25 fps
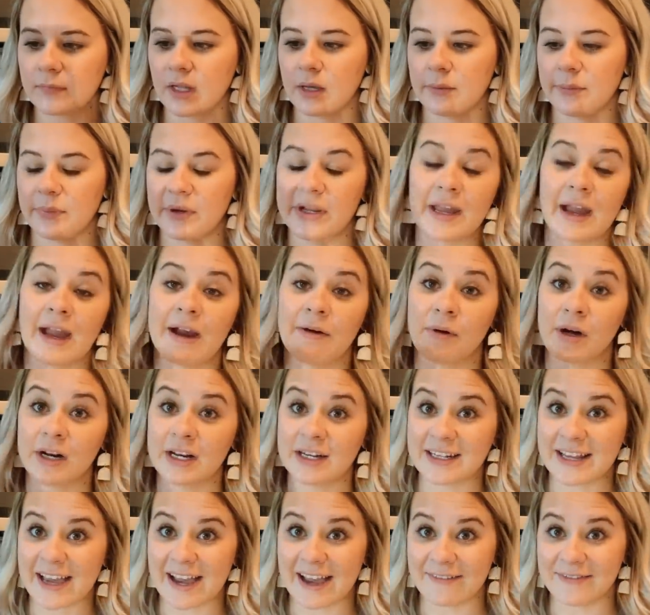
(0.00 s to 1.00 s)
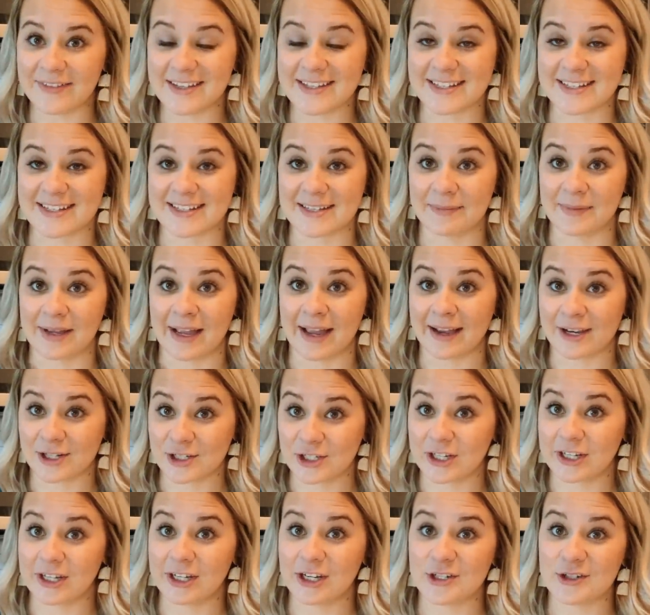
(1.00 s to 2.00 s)
but yeah, I wanted to have these because I'm
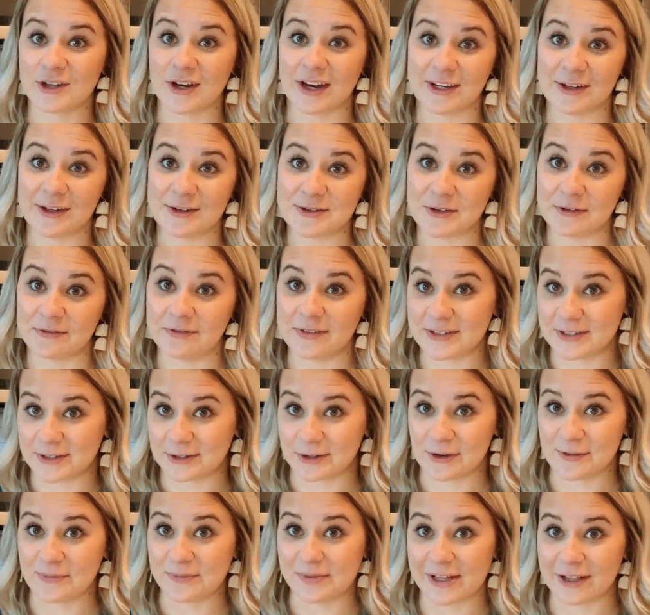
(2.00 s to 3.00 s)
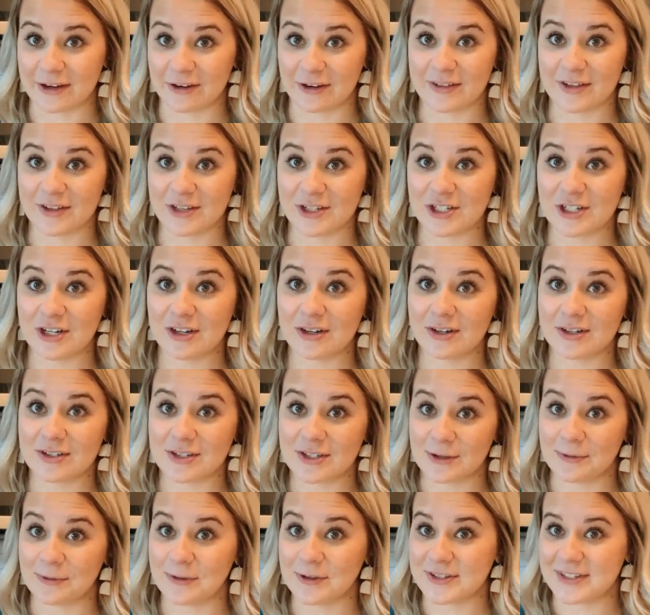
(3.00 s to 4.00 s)
actually going to try and use a physical planner this year.
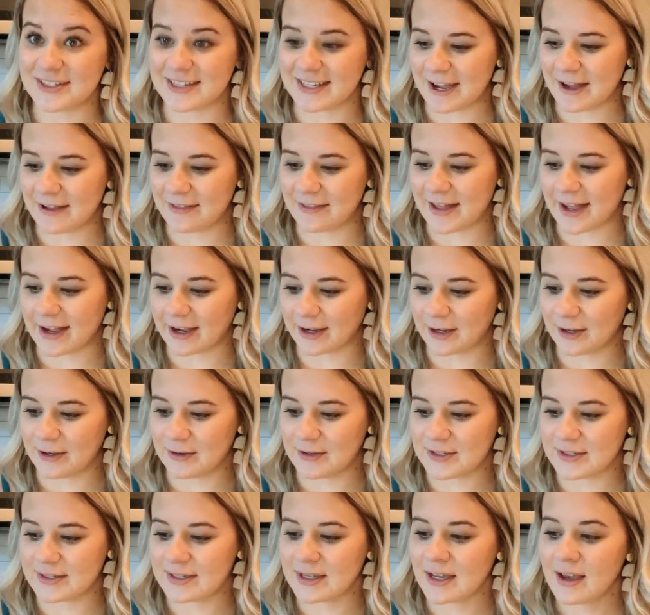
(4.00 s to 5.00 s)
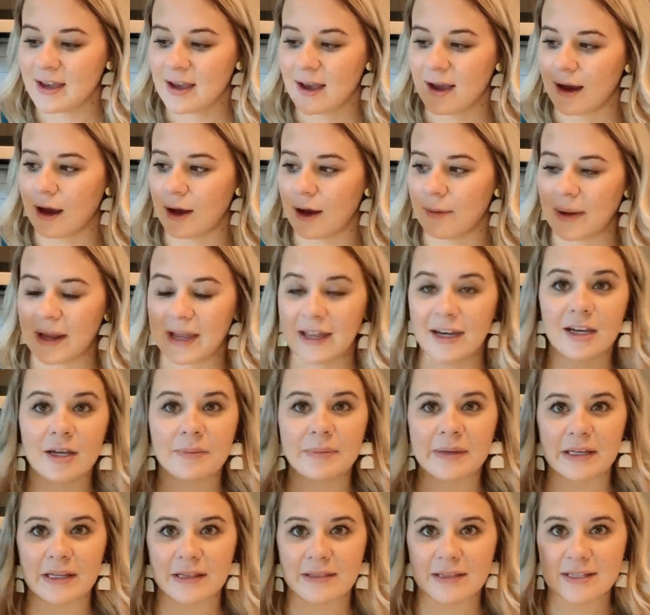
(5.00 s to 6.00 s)
So we'll see how that goes. Um, I ended up
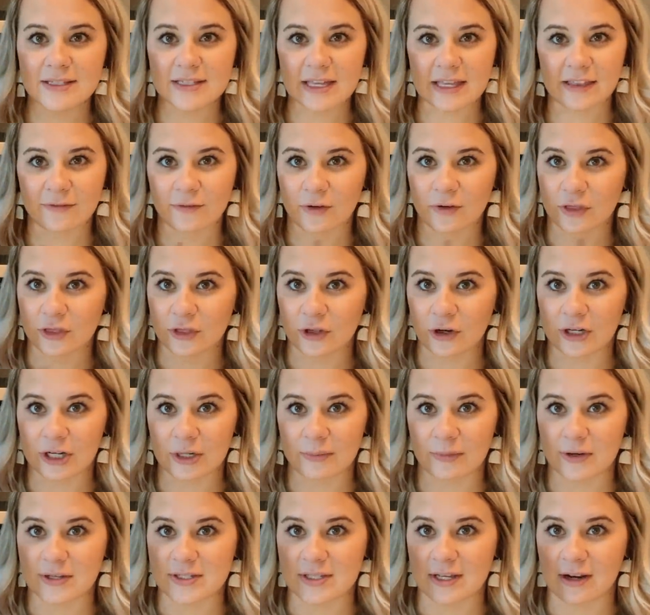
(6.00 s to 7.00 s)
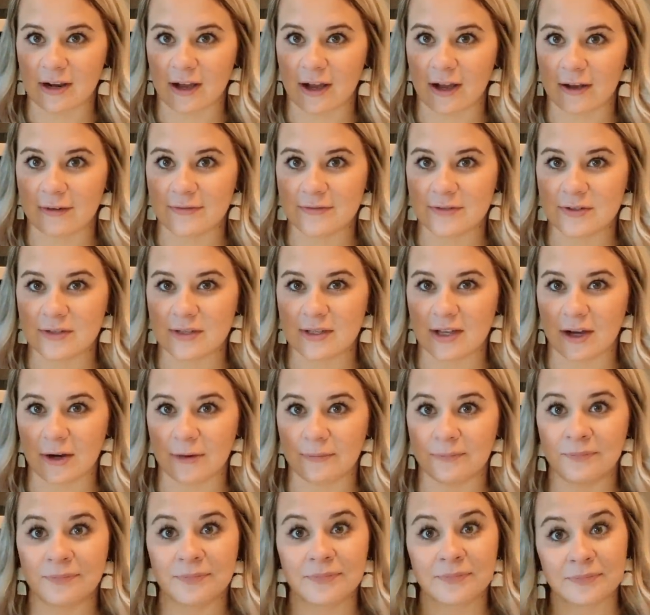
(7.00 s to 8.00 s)
getting these, I think, for 30% off.
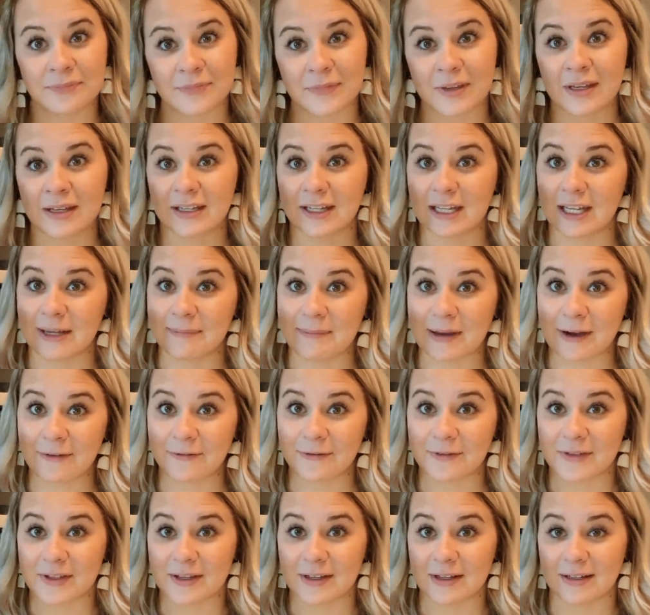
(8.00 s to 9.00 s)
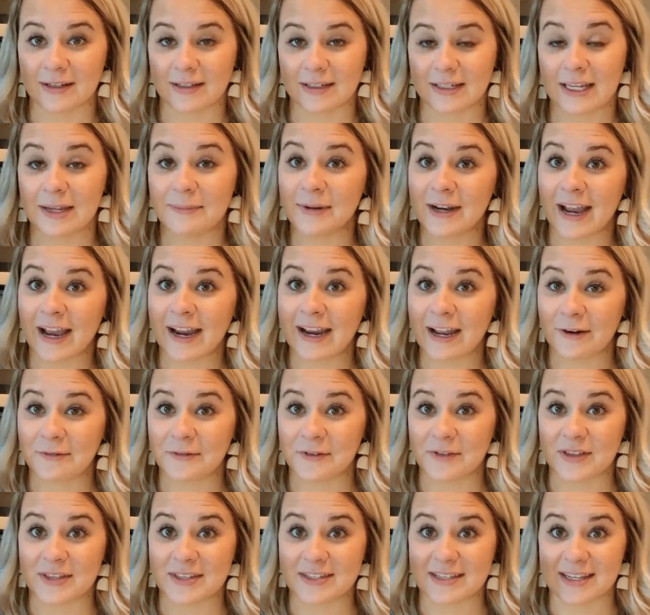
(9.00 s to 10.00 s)
So keep out for the keep an eye out
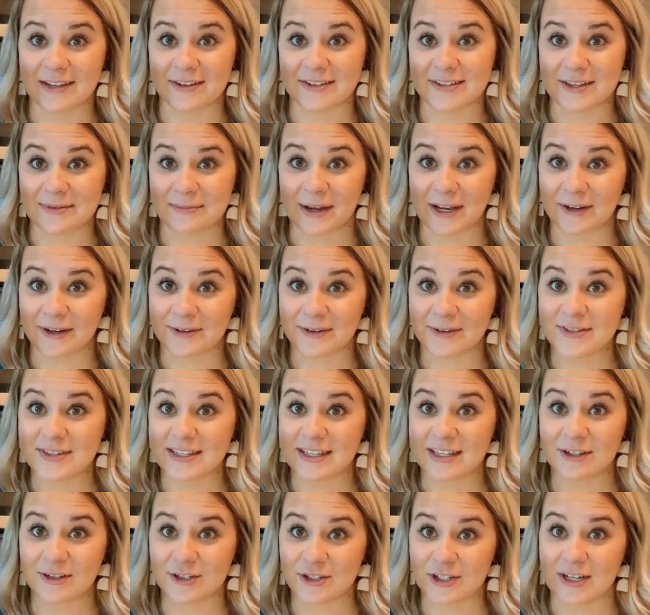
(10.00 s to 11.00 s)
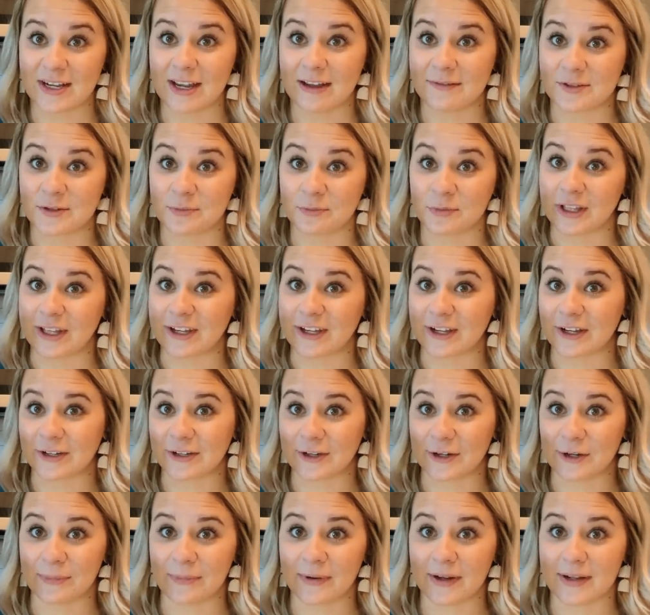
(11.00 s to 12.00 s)
for the sales at Michael's. They usually have some really good
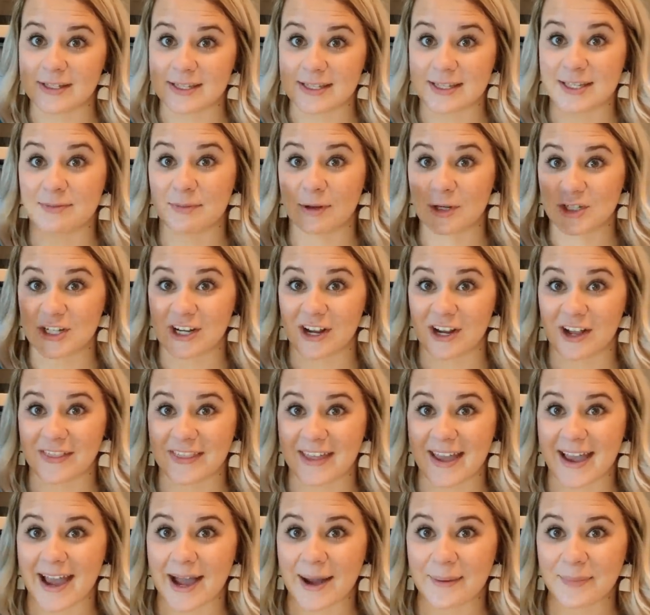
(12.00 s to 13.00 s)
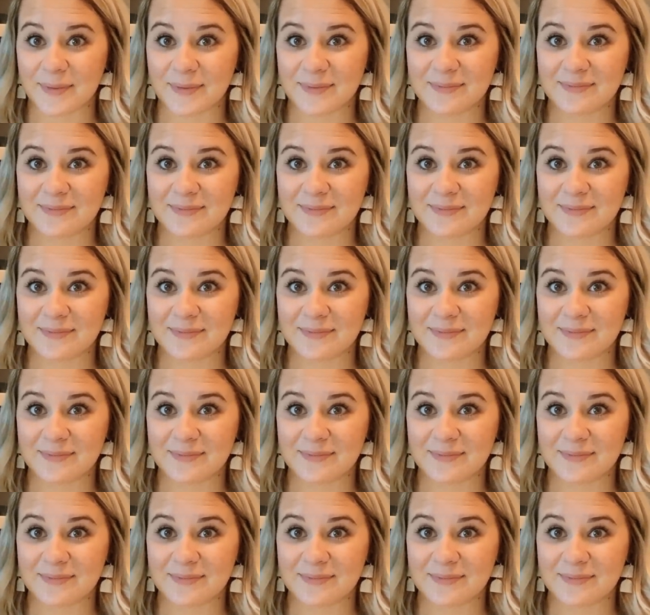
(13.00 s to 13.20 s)
coupons, especially on the app.